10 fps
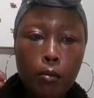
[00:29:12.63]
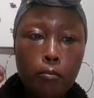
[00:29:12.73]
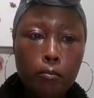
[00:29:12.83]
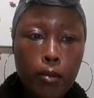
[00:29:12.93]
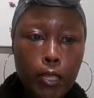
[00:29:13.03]

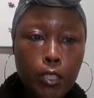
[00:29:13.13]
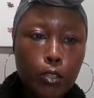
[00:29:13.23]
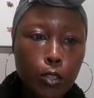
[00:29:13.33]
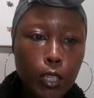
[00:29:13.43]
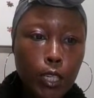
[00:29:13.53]

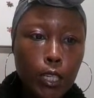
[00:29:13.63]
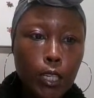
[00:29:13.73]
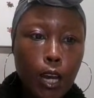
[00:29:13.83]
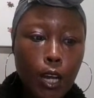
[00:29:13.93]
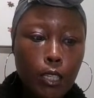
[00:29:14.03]

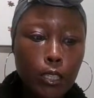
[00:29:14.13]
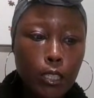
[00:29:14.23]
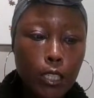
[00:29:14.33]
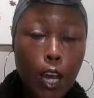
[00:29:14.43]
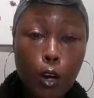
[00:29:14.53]
mentally
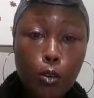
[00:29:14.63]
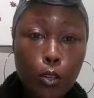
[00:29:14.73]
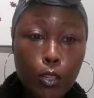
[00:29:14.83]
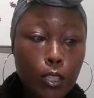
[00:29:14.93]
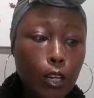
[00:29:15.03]
tell
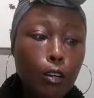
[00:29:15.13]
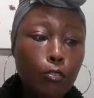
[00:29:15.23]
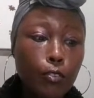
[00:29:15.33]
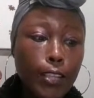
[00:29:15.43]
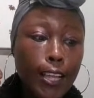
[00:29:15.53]

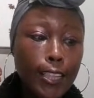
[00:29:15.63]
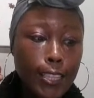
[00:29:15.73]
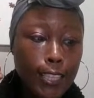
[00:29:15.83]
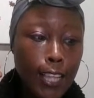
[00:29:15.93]
yourself that